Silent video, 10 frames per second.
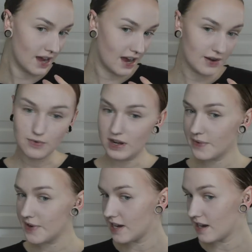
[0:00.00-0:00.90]
I
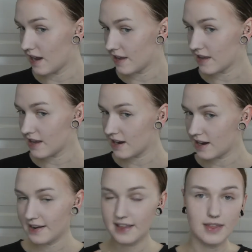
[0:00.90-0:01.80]
really, really like it.
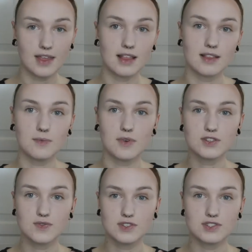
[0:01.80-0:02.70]
I did think that the
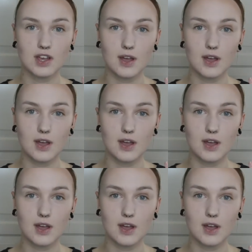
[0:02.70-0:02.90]
brush was